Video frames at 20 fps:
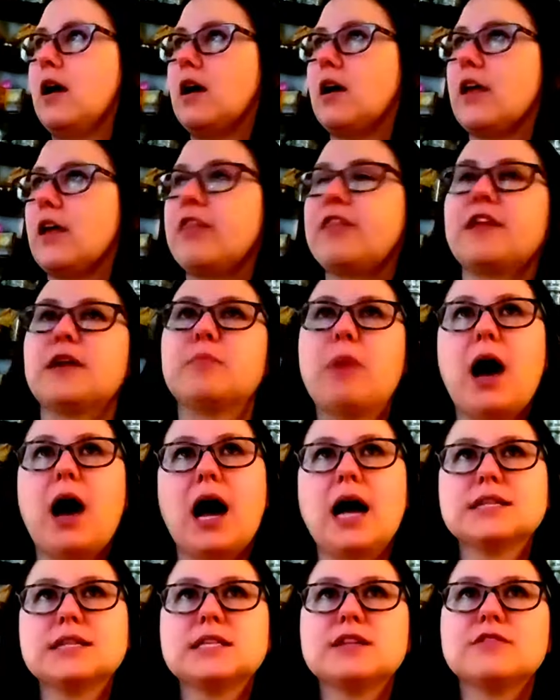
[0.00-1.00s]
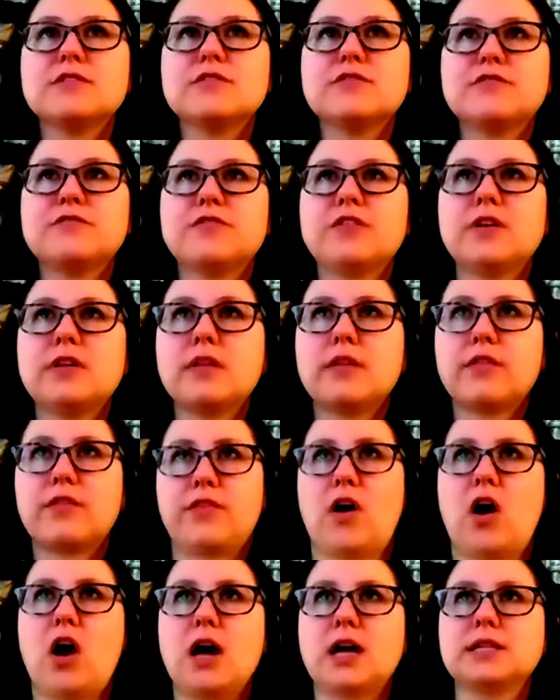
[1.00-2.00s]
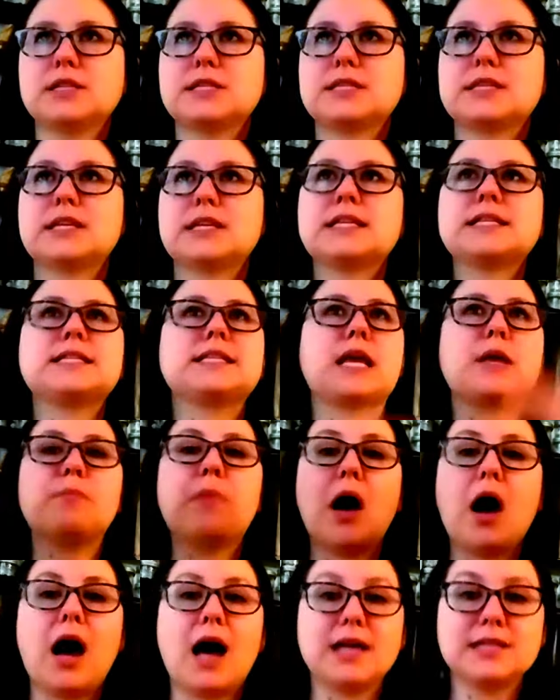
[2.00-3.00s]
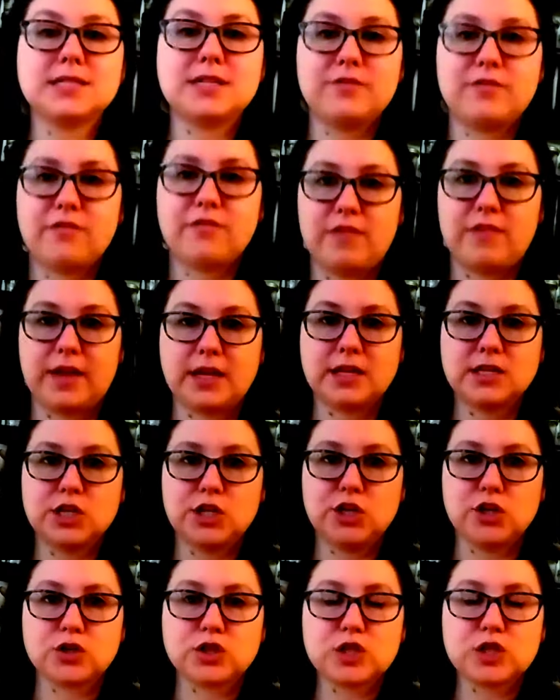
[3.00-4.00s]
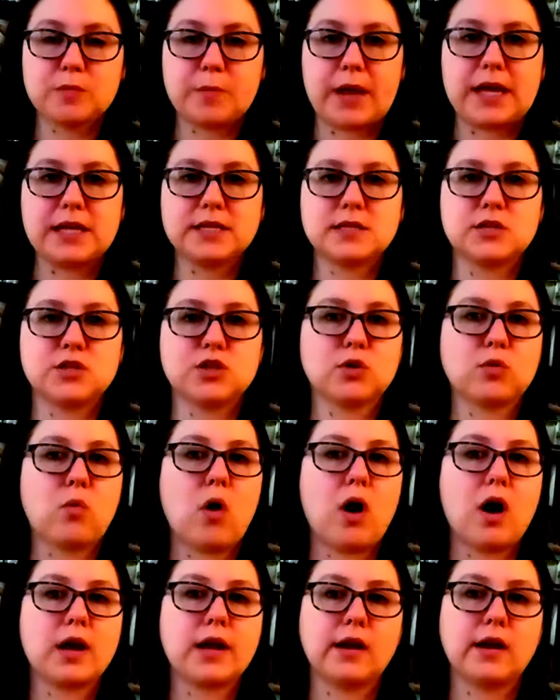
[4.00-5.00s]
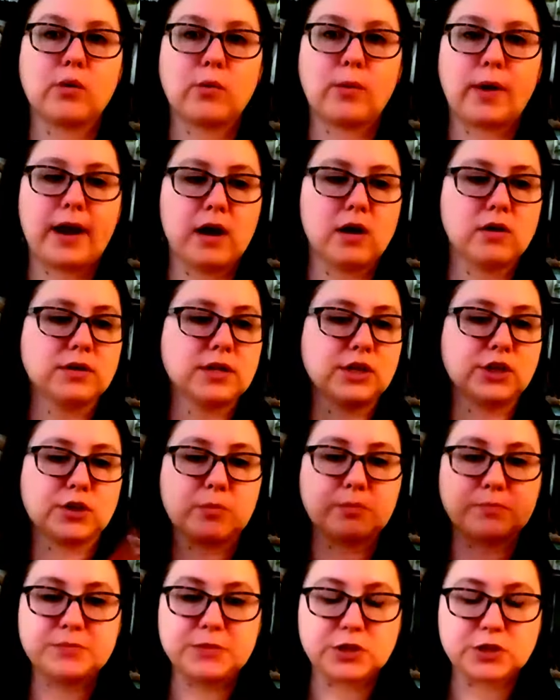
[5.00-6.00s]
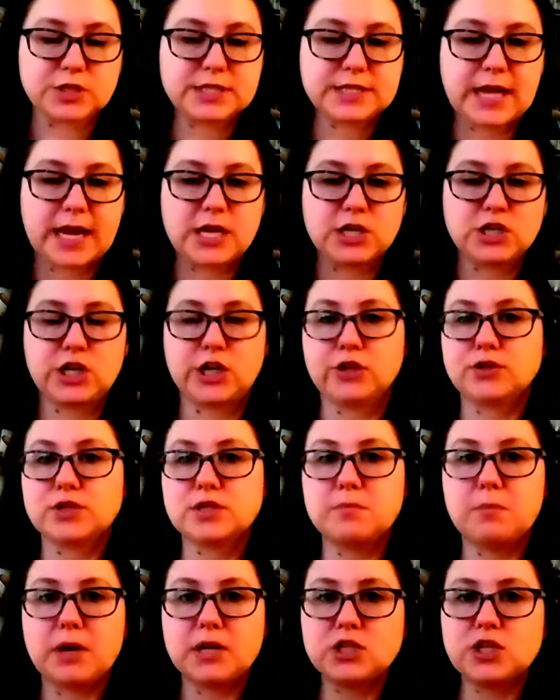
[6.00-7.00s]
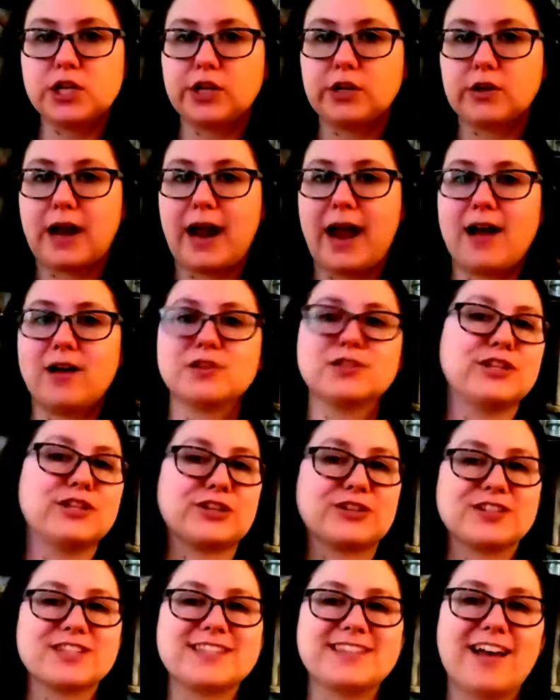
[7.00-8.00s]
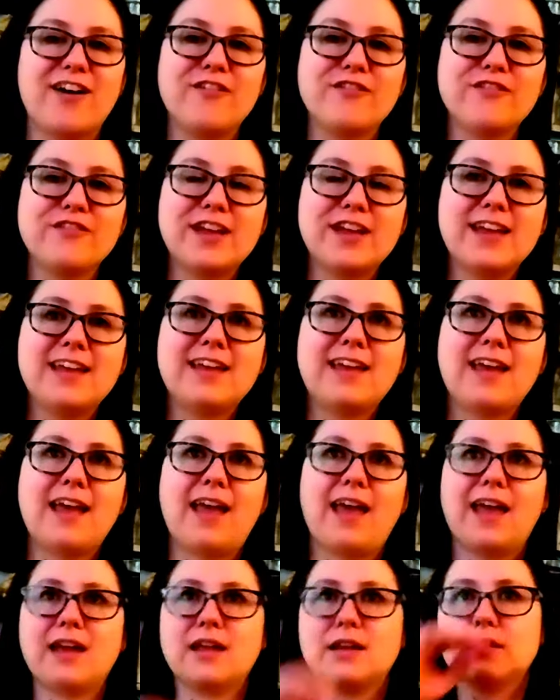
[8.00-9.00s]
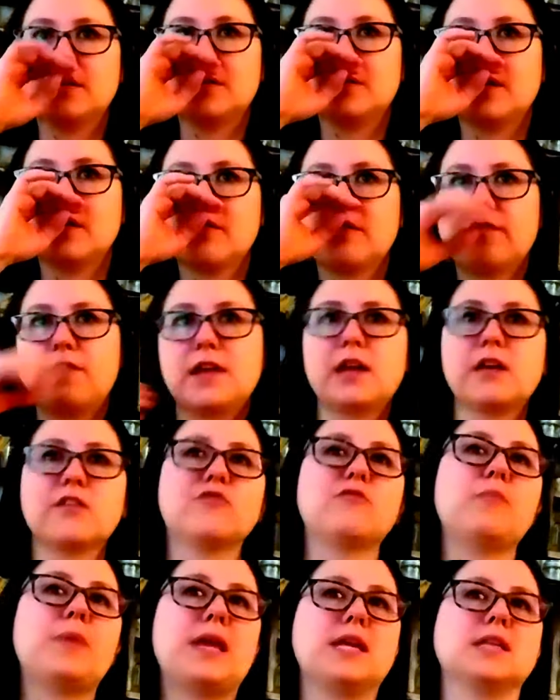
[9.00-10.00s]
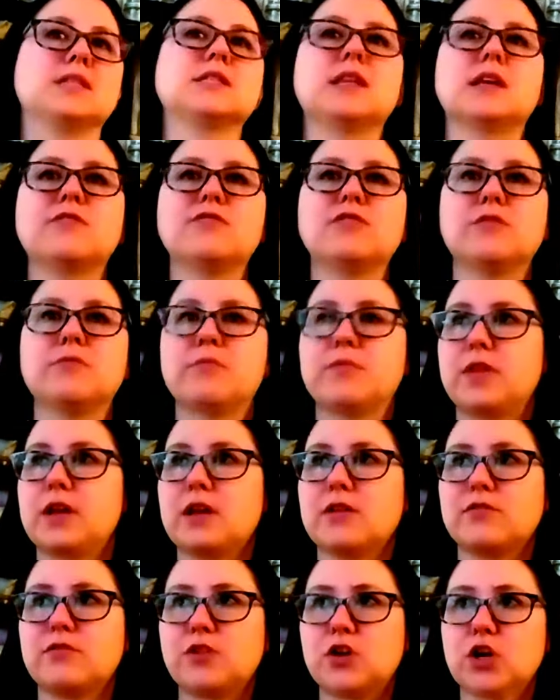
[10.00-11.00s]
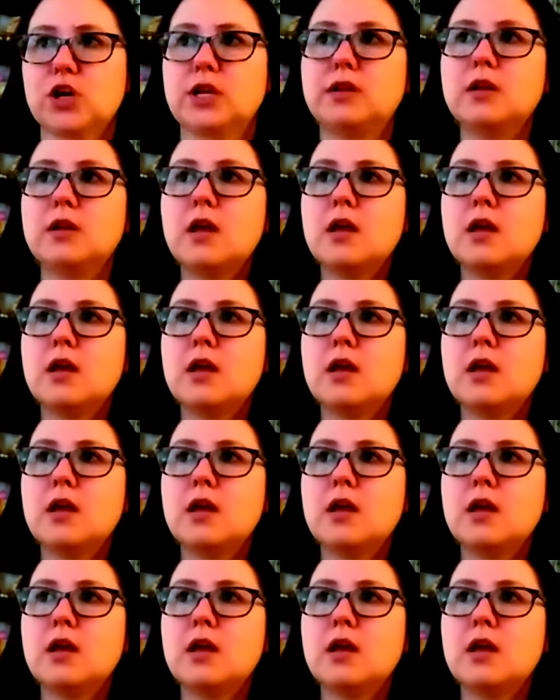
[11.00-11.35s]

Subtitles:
think positive thoughts, say positive things in your space as you're walking around and you're saging, you're smudging your house and yourself, and think of peace, think of good,